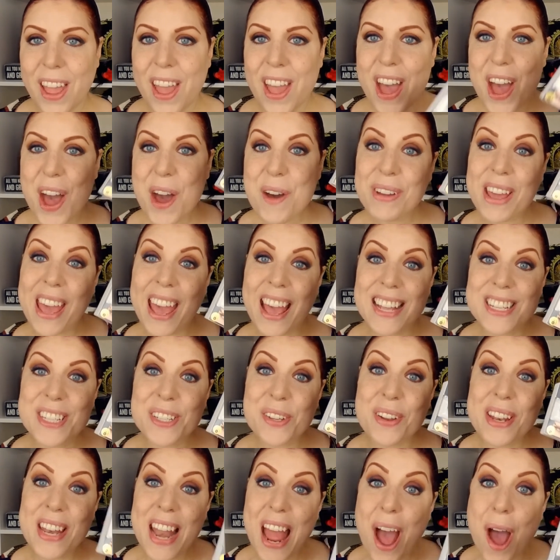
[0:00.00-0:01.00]
Okay, so
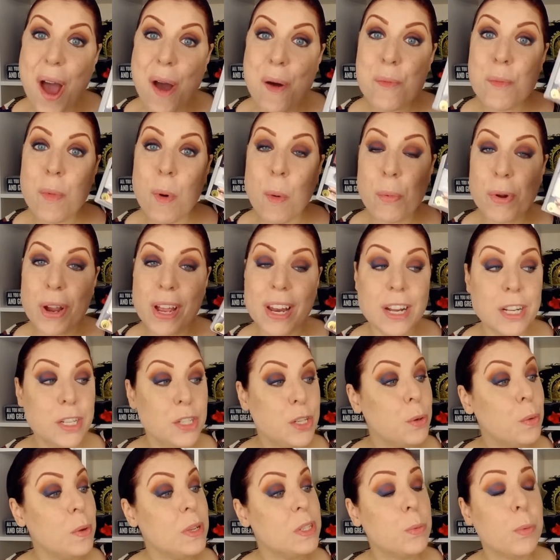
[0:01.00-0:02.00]
now what we're going to
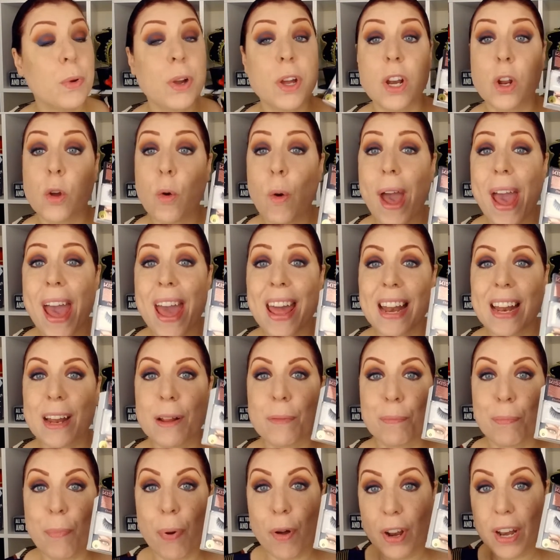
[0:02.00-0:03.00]
do is we're going to go ahead
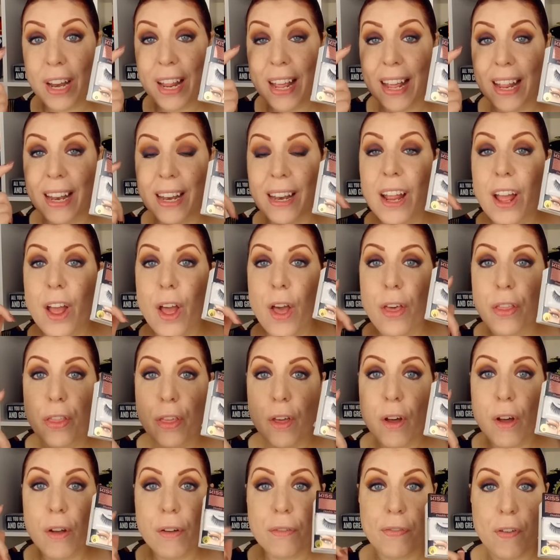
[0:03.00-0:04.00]
and put in
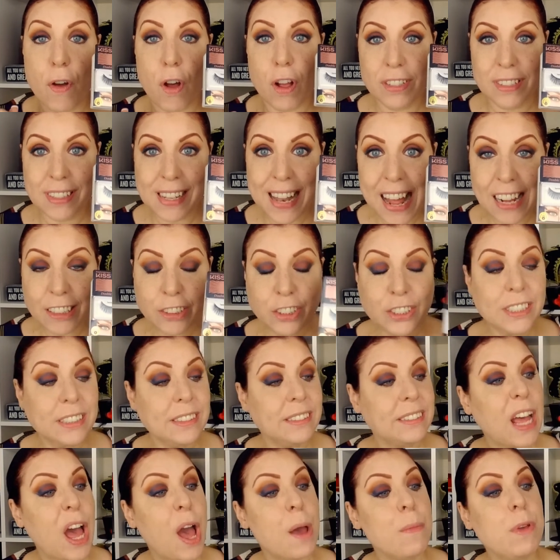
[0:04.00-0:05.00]
the false
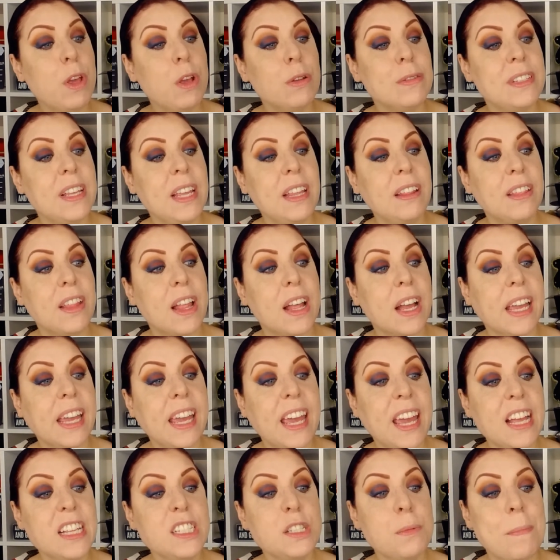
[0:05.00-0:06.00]
lashes. I'm using the
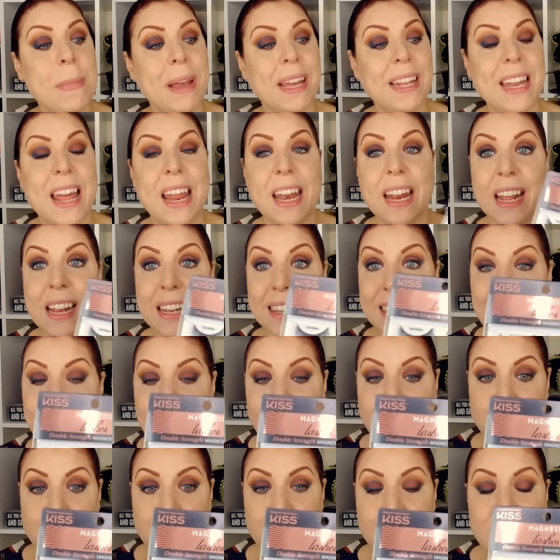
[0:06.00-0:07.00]
Kiss Magnetic
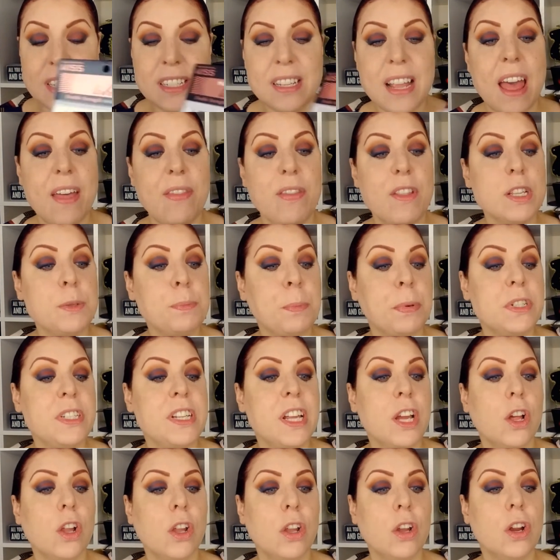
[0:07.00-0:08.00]
Lashes, and this
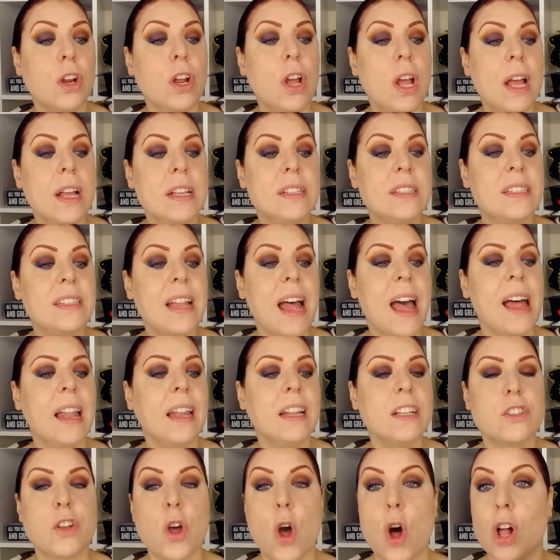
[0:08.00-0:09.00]
particular style
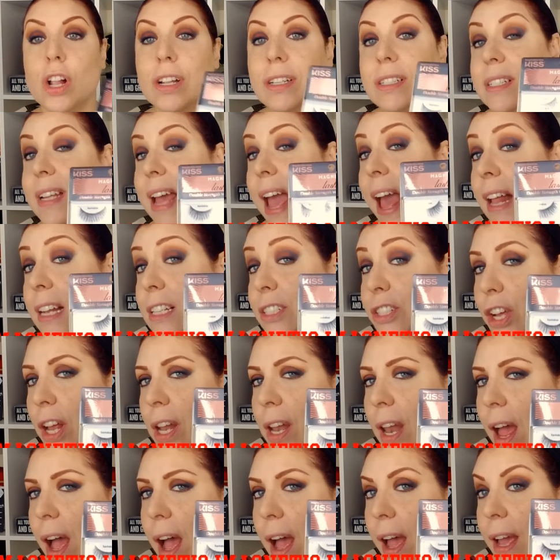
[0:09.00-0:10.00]
is called
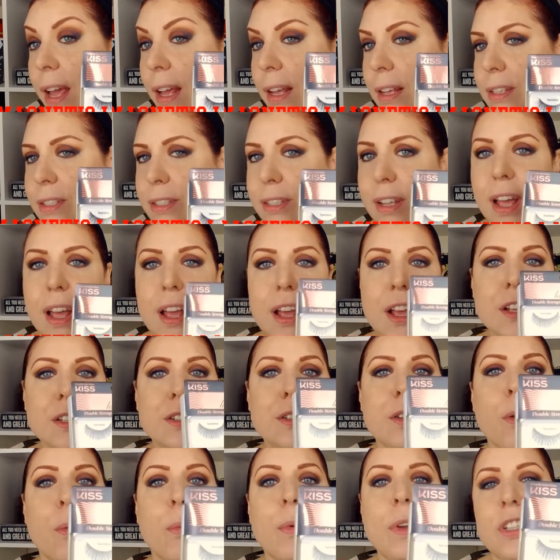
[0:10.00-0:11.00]
Tantalize.
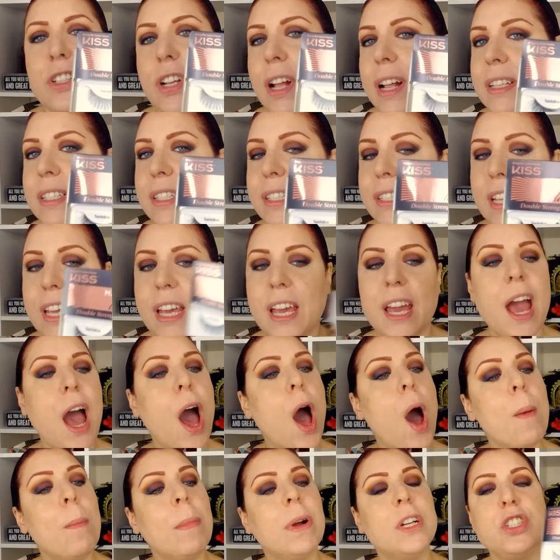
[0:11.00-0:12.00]
So we shall see
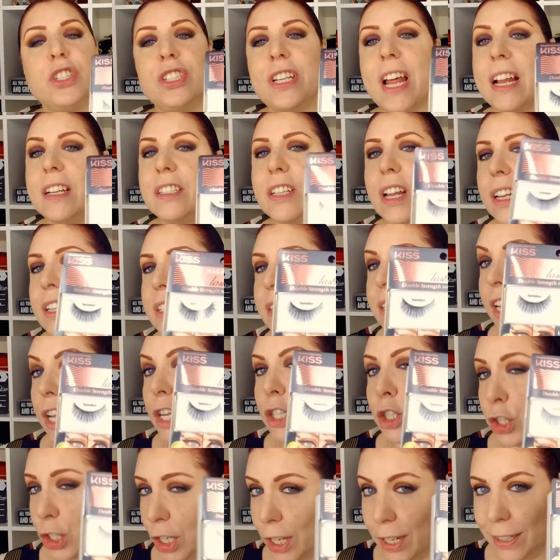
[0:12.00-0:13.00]
how much
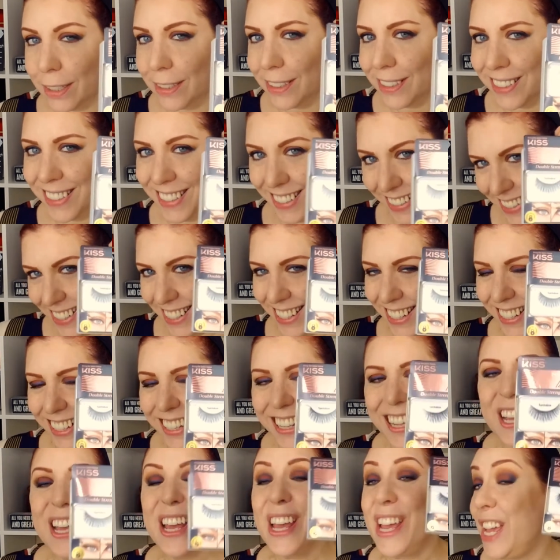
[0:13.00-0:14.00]
tantalization
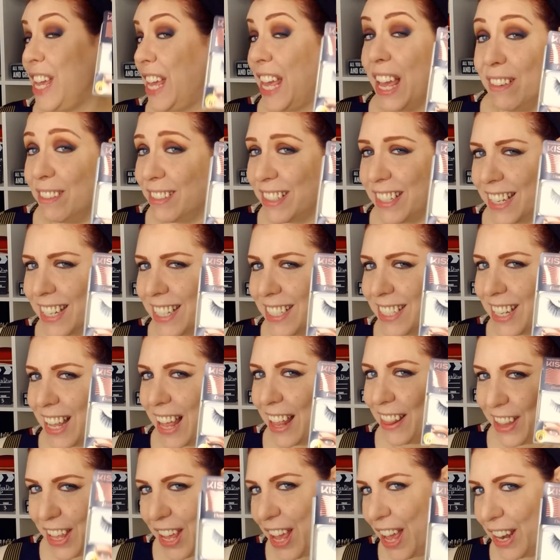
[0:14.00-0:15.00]
it gives us
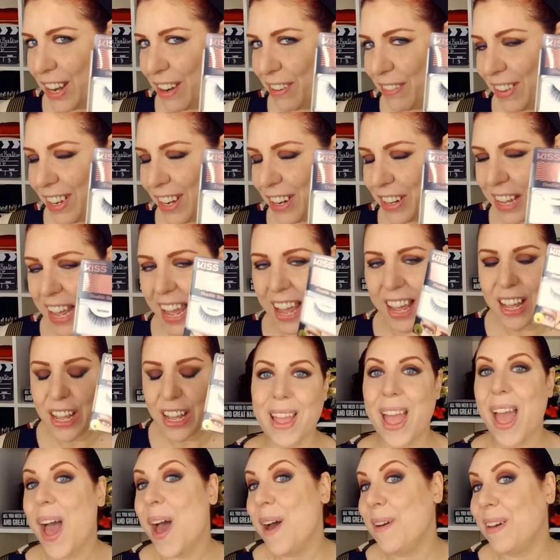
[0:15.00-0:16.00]
at the end of it, okay?
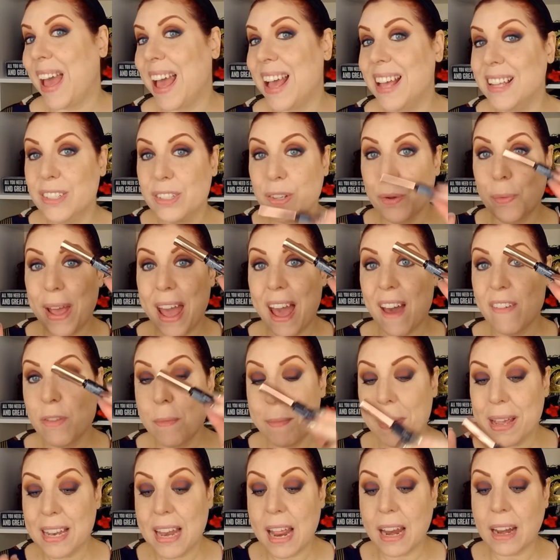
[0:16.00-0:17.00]
Okay, so we have the
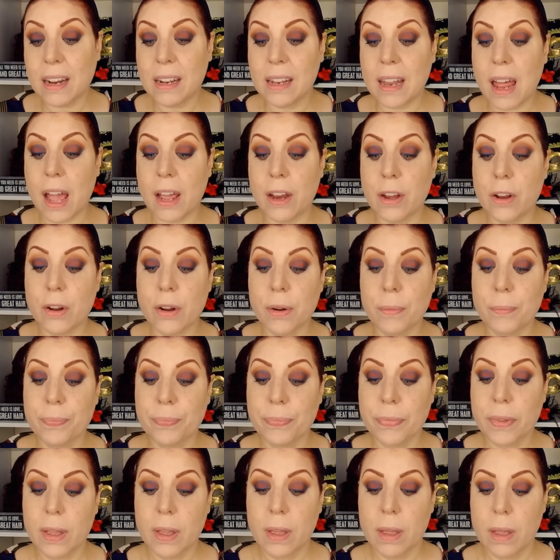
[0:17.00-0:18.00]
magnetic liner.
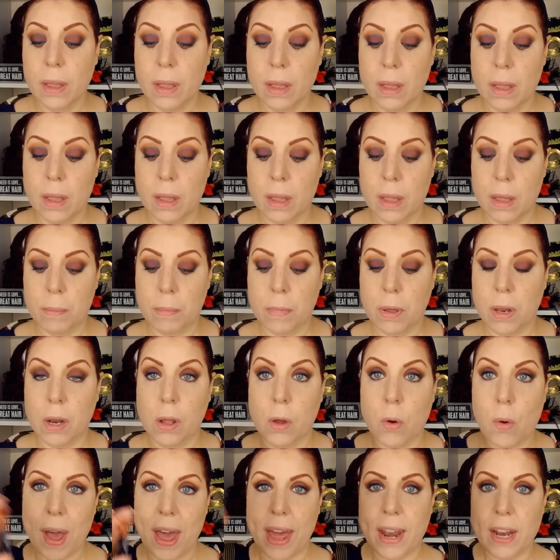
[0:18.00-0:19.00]
I'm going to
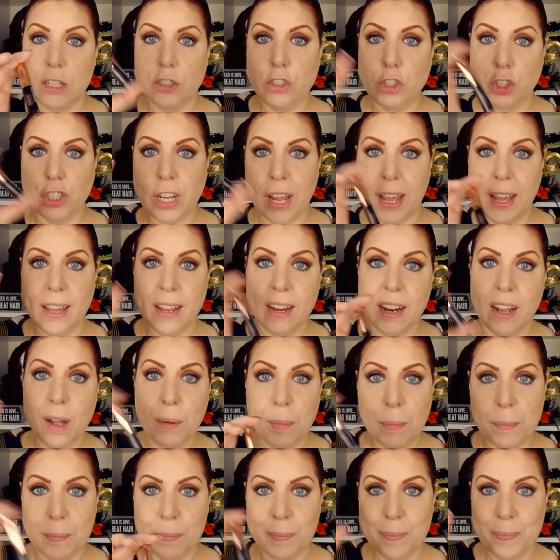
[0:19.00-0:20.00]
go ahead and shake it
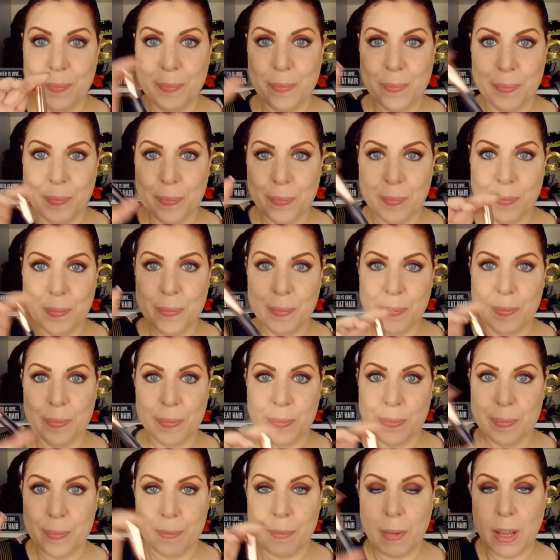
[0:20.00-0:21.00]
up.
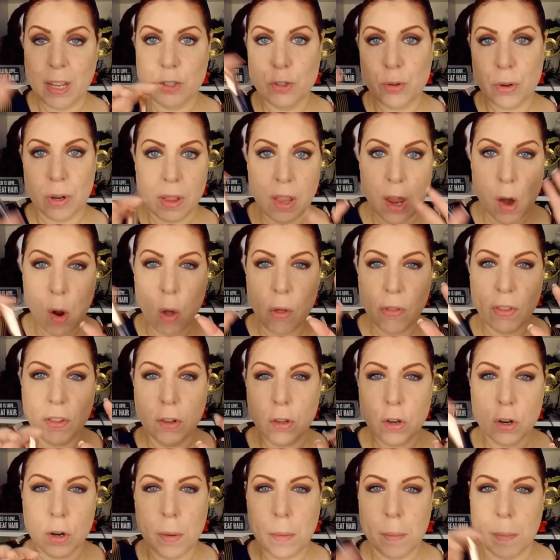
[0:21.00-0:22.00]
Make sure that all the
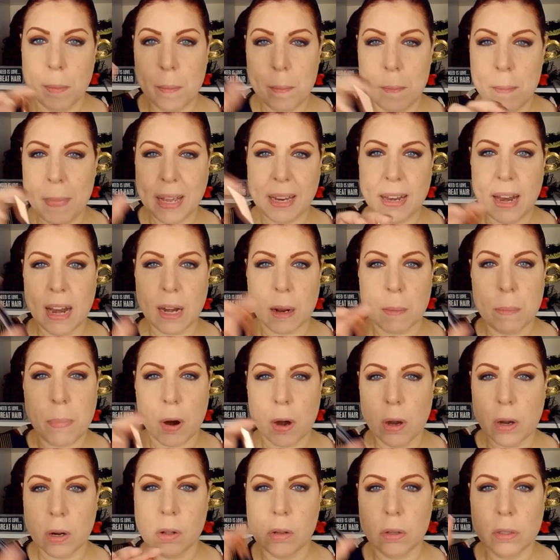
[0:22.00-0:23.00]
little magnetic
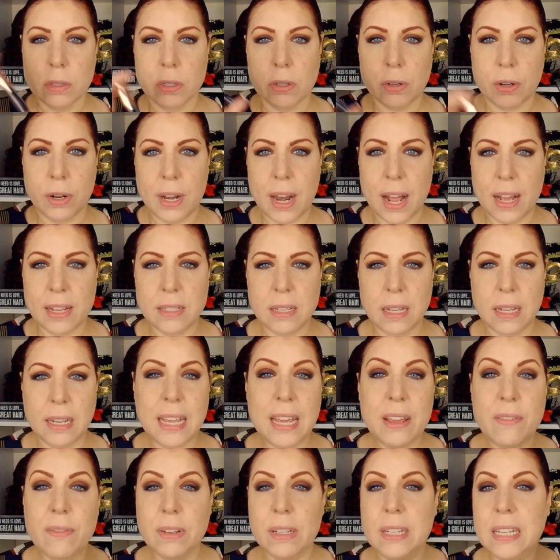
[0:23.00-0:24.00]
particles are nice and
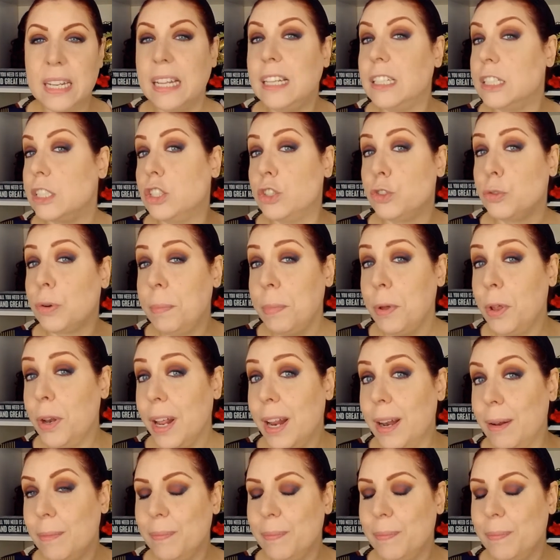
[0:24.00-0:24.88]
evenly distributed.